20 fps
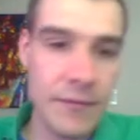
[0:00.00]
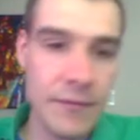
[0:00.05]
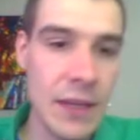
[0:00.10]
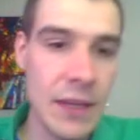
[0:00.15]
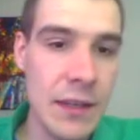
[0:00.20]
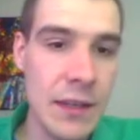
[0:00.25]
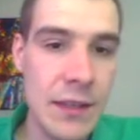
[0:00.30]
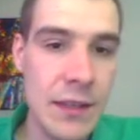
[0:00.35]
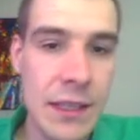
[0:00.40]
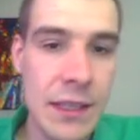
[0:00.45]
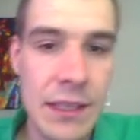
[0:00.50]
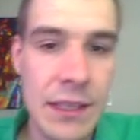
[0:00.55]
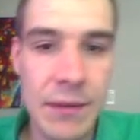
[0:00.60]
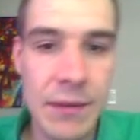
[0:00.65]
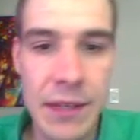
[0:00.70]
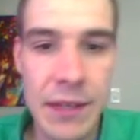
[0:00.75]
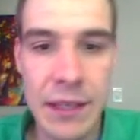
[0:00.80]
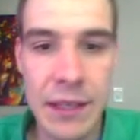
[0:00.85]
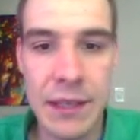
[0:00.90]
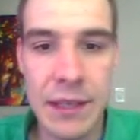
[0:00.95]
So that's how
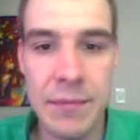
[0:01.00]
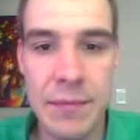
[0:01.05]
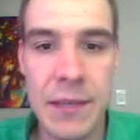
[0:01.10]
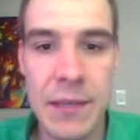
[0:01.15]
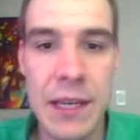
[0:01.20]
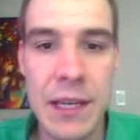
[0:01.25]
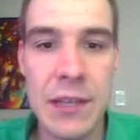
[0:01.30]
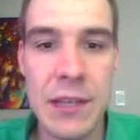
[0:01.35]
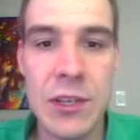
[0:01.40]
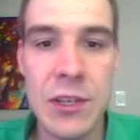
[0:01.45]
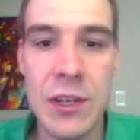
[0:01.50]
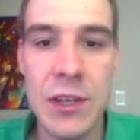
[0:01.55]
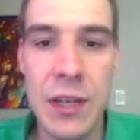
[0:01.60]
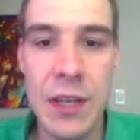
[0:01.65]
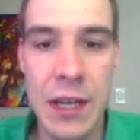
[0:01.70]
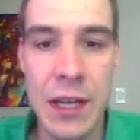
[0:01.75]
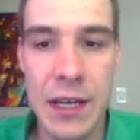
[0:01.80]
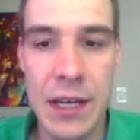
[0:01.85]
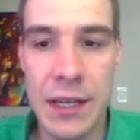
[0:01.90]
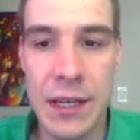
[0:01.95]
we calculate pH.
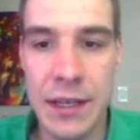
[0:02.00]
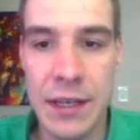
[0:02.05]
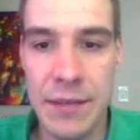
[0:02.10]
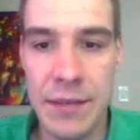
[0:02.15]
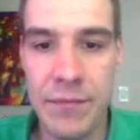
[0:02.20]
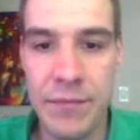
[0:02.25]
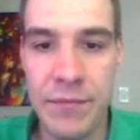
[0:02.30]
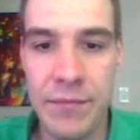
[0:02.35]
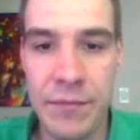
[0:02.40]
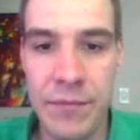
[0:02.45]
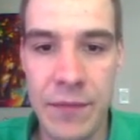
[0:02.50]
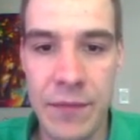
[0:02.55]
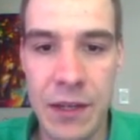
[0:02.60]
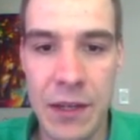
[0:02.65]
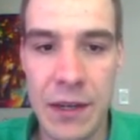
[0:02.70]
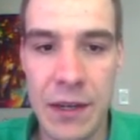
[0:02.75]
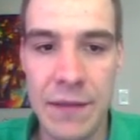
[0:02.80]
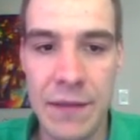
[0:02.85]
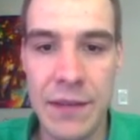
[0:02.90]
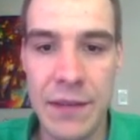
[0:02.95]
You
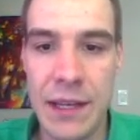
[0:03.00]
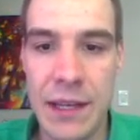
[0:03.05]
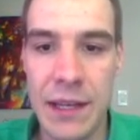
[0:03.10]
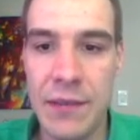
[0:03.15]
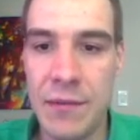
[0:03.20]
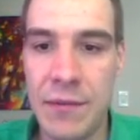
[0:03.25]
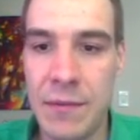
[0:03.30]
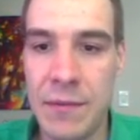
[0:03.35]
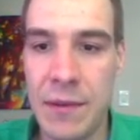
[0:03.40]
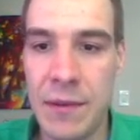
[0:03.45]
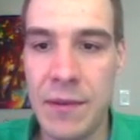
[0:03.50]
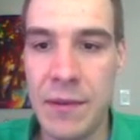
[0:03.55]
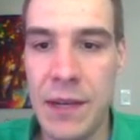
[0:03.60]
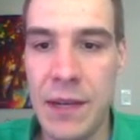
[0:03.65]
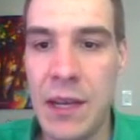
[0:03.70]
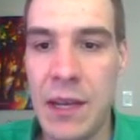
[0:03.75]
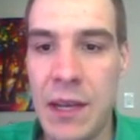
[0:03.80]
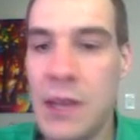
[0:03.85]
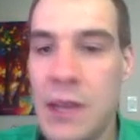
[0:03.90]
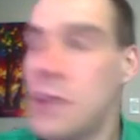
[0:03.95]
can have negative
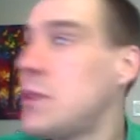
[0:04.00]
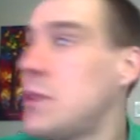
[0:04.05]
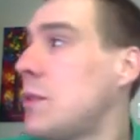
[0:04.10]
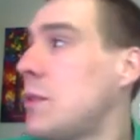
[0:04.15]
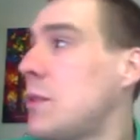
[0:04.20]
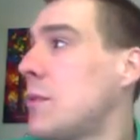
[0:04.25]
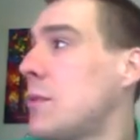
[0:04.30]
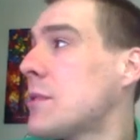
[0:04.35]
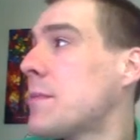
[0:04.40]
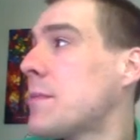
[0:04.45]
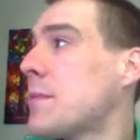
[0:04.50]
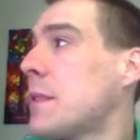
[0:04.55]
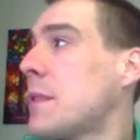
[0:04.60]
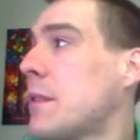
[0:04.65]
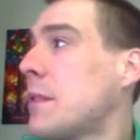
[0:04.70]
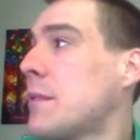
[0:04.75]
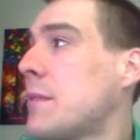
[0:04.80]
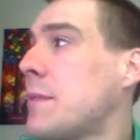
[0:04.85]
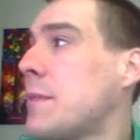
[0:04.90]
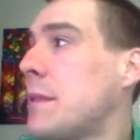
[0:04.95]
1.3. 2 moles per
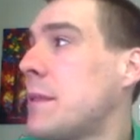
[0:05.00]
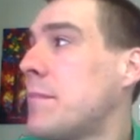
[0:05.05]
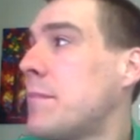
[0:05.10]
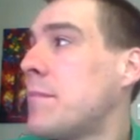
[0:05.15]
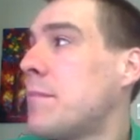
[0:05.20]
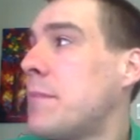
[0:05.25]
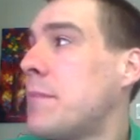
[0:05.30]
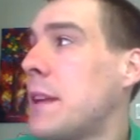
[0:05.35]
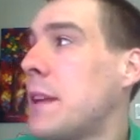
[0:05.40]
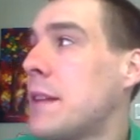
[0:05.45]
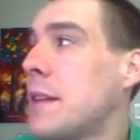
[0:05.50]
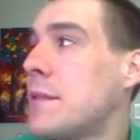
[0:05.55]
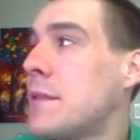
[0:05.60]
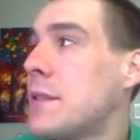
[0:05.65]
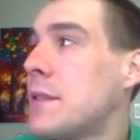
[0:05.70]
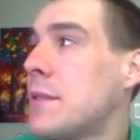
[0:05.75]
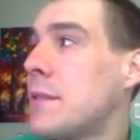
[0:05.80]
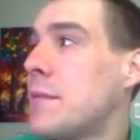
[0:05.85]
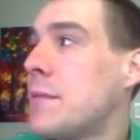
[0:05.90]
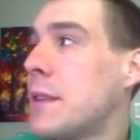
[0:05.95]
liter would be negative
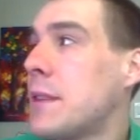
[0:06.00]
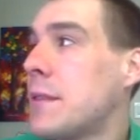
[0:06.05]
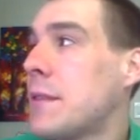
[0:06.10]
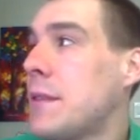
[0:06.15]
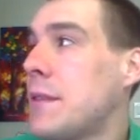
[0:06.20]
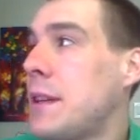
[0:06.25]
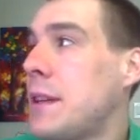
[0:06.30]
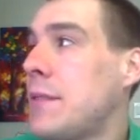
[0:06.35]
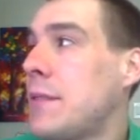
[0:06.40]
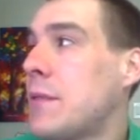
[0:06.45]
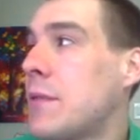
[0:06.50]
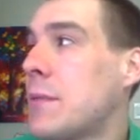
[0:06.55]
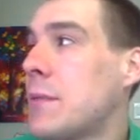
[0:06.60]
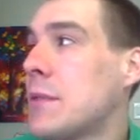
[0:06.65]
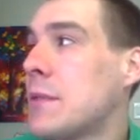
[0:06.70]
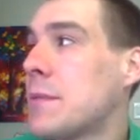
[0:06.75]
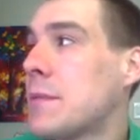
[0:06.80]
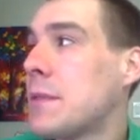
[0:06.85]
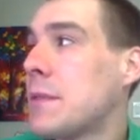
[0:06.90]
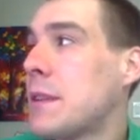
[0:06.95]
0.3. 4
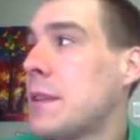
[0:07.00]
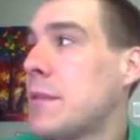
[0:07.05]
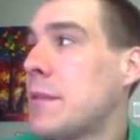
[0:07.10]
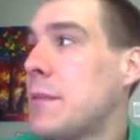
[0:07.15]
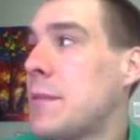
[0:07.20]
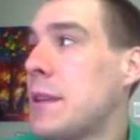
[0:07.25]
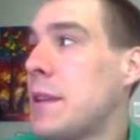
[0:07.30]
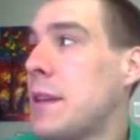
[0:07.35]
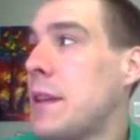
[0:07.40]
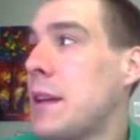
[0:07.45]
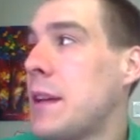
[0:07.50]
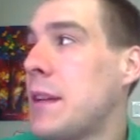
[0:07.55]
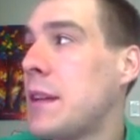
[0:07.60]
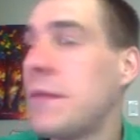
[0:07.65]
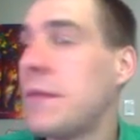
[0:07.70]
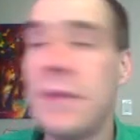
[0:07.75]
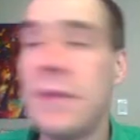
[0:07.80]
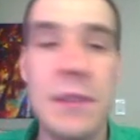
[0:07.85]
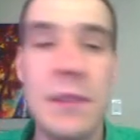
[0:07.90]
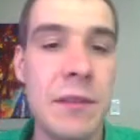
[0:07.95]
moles per liter would be
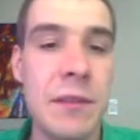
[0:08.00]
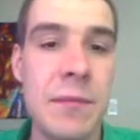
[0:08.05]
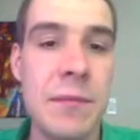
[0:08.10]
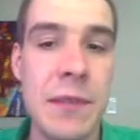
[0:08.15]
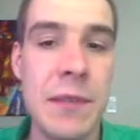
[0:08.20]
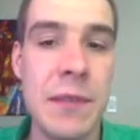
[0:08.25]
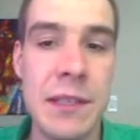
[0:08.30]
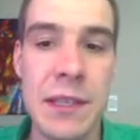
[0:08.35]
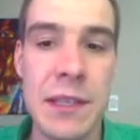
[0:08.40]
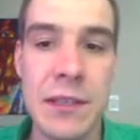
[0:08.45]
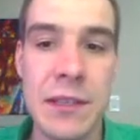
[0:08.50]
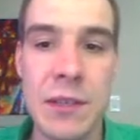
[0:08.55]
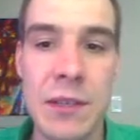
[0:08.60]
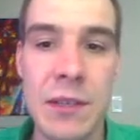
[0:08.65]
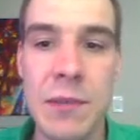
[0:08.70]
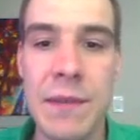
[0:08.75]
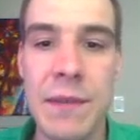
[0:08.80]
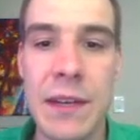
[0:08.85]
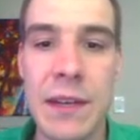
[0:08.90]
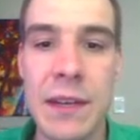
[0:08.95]
negative 0.6. You
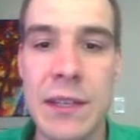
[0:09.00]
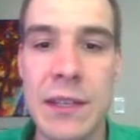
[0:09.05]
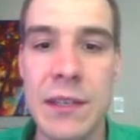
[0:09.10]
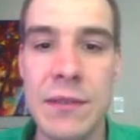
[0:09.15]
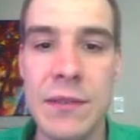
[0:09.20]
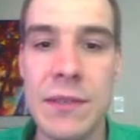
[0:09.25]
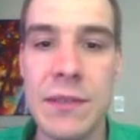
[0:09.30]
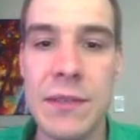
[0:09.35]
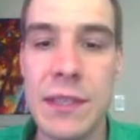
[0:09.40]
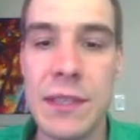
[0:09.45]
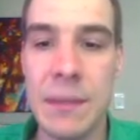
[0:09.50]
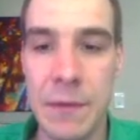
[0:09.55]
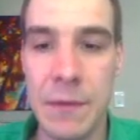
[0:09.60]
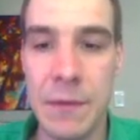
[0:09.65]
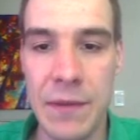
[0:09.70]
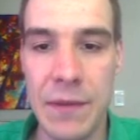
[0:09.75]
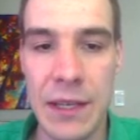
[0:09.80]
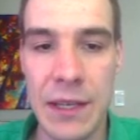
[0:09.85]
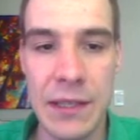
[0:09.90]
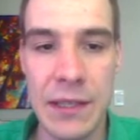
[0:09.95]
might have actually used some
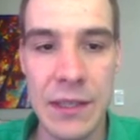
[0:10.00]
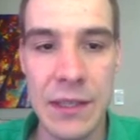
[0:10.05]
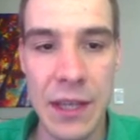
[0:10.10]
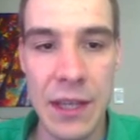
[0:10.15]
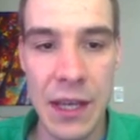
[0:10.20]
of these,